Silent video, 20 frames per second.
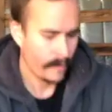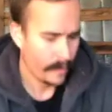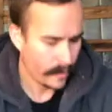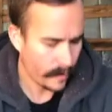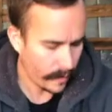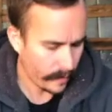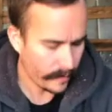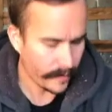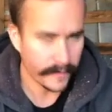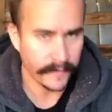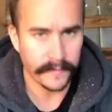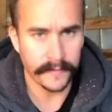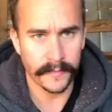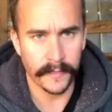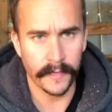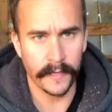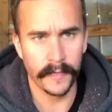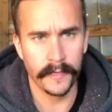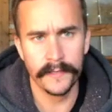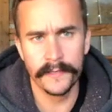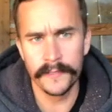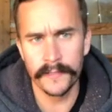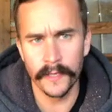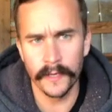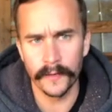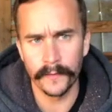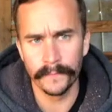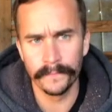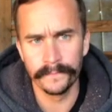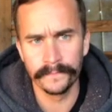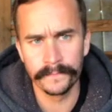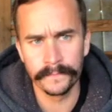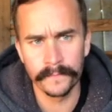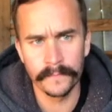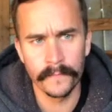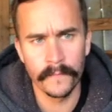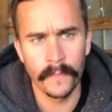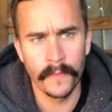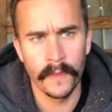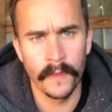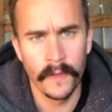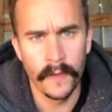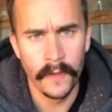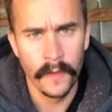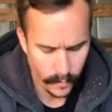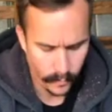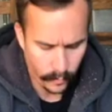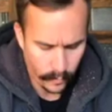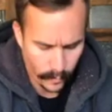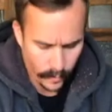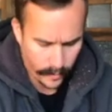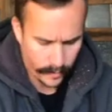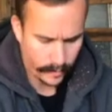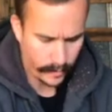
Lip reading: All right, so we're working